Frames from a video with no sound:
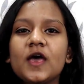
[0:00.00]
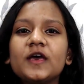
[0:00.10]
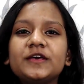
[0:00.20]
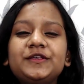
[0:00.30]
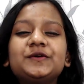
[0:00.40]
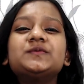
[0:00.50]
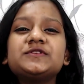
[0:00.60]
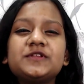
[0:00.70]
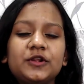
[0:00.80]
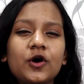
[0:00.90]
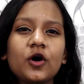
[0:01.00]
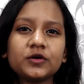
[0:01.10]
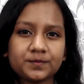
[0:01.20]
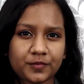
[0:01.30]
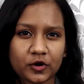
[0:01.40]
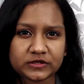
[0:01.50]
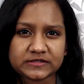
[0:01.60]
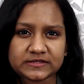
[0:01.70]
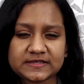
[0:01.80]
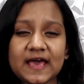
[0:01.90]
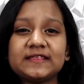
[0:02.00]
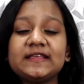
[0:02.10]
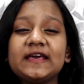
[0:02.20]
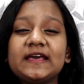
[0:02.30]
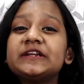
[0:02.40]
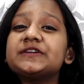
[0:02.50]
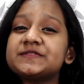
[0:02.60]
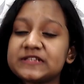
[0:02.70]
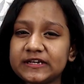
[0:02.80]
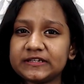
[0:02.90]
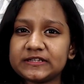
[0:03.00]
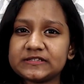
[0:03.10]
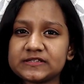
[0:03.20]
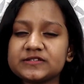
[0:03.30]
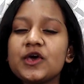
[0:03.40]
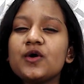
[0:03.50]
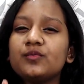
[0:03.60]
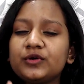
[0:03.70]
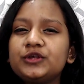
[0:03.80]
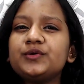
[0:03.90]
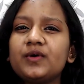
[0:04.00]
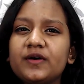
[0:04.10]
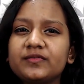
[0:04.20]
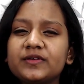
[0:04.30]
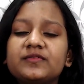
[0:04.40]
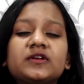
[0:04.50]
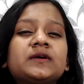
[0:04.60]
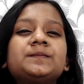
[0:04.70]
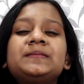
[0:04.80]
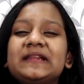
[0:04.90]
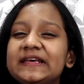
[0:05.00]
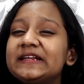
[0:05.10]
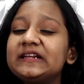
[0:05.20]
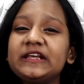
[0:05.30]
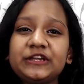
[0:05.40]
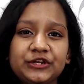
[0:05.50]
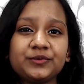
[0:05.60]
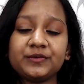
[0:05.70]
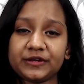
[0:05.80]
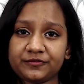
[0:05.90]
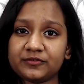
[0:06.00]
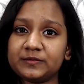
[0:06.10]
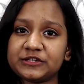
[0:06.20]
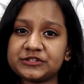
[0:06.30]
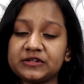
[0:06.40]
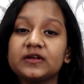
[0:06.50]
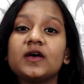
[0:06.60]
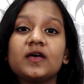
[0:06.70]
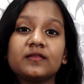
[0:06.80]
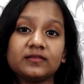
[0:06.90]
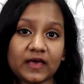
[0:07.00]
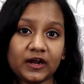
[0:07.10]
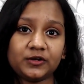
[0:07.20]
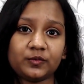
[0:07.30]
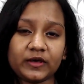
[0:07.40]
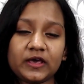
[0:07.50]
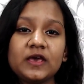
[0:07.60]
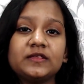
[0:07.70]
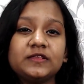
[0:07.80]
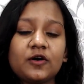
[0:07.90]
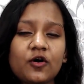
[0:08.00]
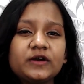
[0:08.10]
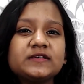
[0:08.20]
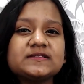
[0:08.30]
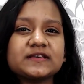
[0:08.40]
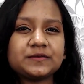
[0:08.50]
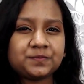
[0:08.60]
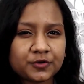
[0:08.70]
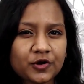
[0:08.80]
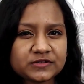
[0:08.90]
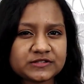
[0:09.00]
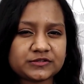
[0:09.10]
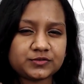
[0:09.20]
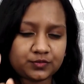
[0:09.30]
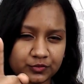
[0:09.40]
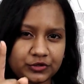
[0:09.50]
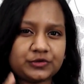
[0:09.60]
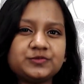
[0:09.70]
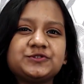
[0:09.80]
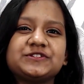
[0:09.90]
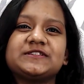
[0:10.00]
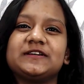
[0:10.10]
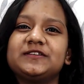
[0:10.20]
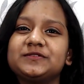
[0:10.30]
Use long pauses at the end of sentences where you have given completely new information. That way, the audience can process what you just said.